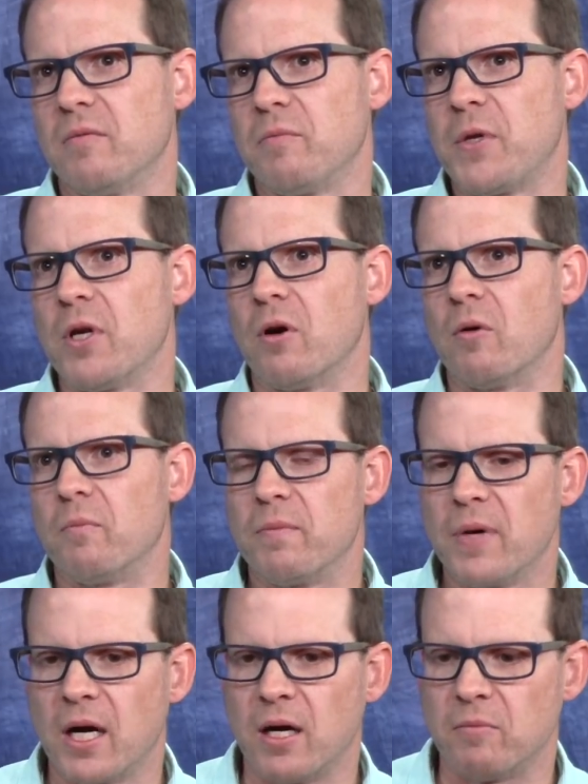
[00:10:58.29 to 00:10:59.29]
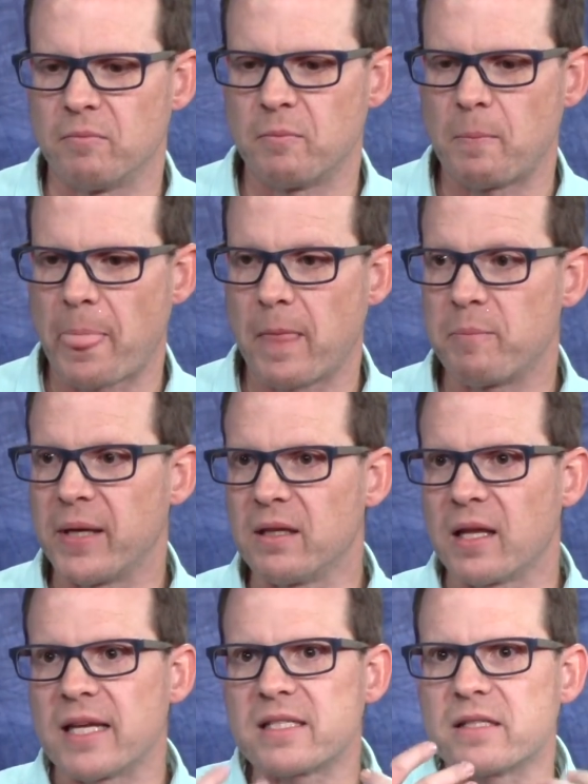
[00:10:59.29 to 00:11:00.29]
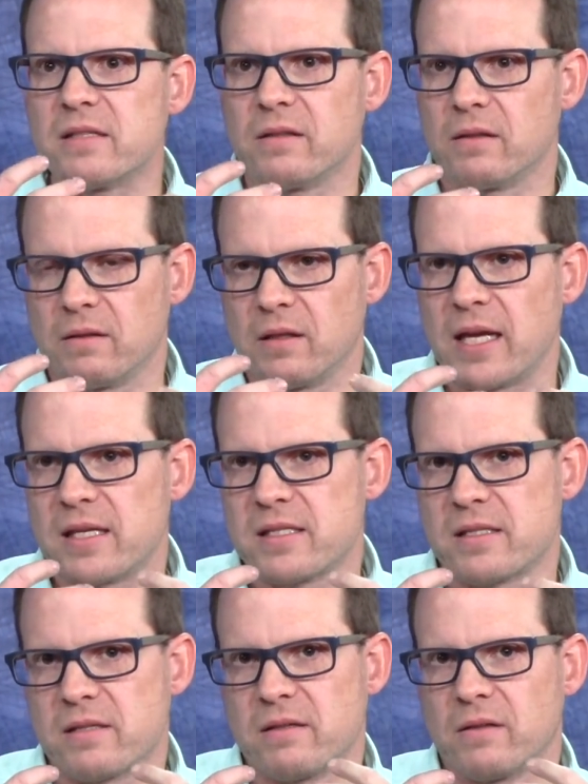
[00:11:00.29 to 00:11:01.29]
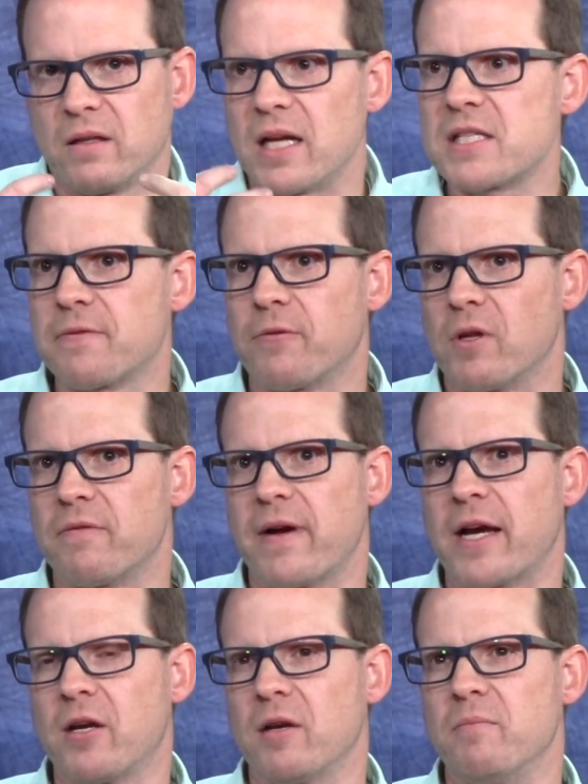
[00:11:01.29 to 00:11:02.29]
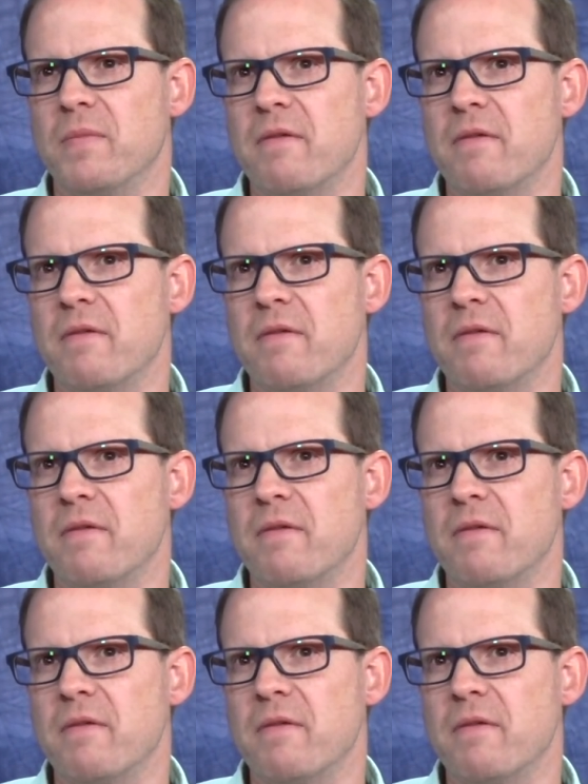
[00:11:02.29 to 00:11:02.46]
you know, um, be less less lustful, if I could if